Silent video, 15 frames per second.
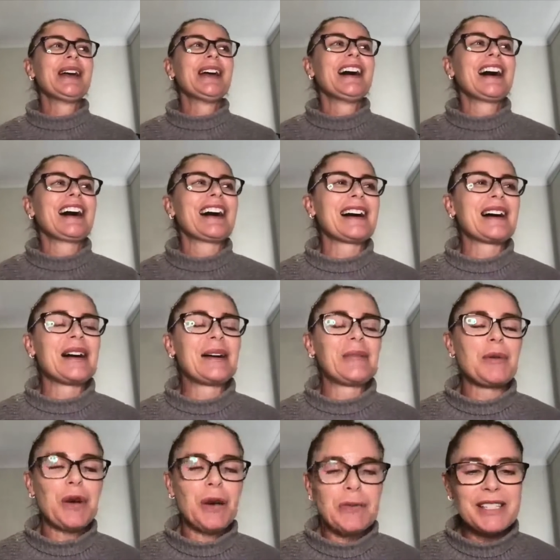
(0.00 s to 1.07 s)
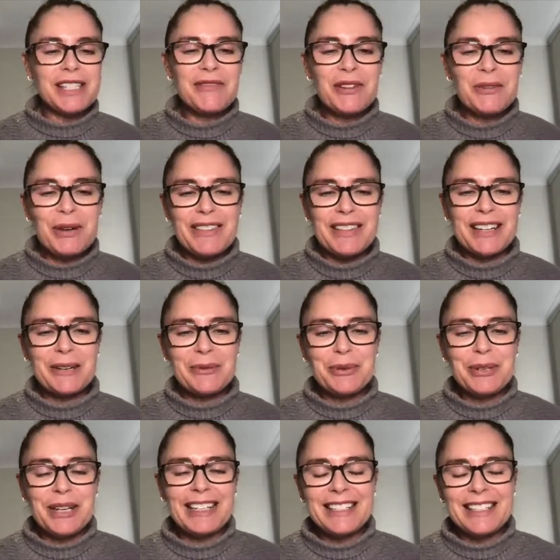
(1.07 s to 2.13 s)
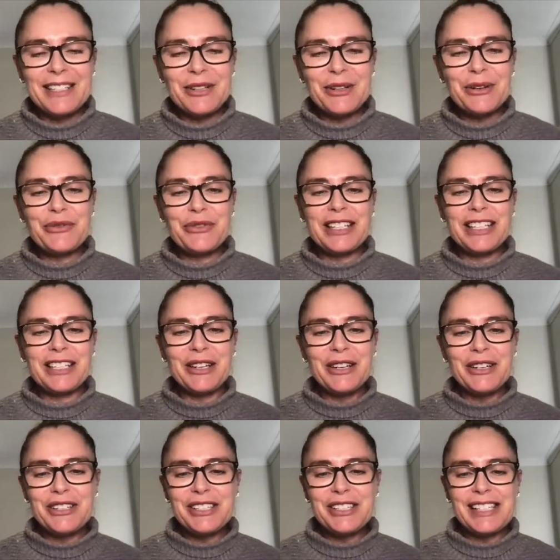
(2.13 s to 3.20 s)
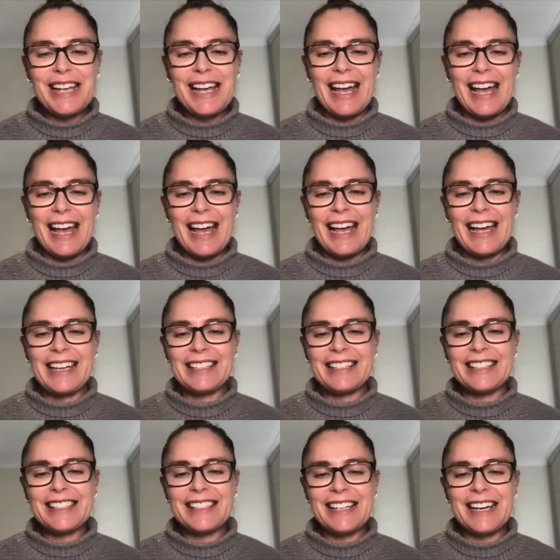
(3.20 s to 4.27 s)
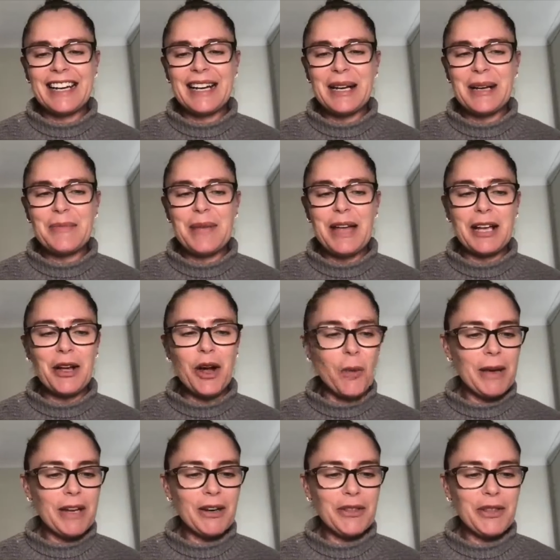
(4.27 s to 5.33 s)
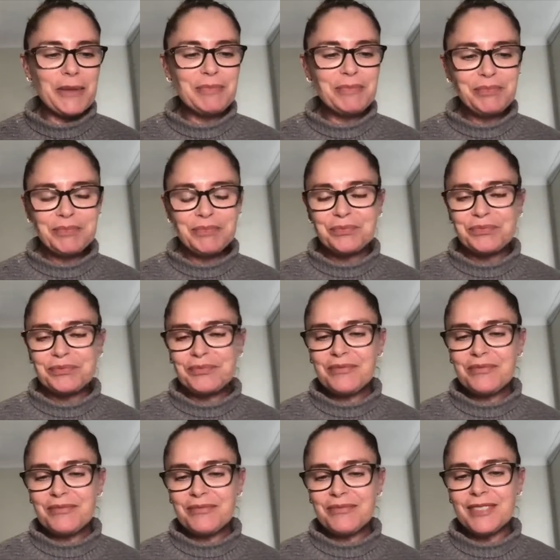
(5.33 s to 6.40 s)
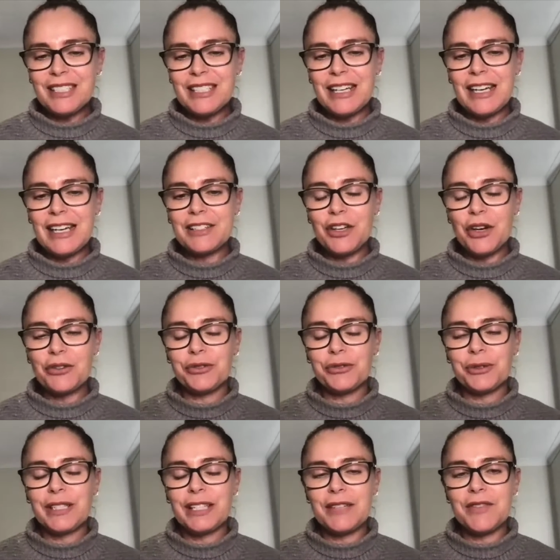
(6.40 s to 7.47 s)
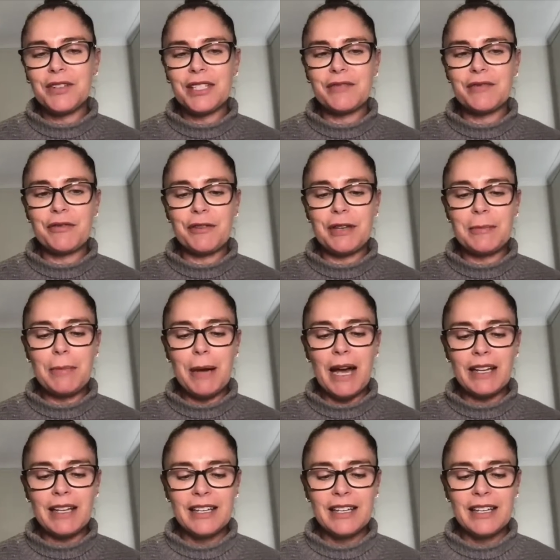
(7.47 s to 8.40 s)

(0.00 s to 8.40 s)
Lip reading: I promise everyone that I will get to your videos and comment on them and go through and give you some feedback.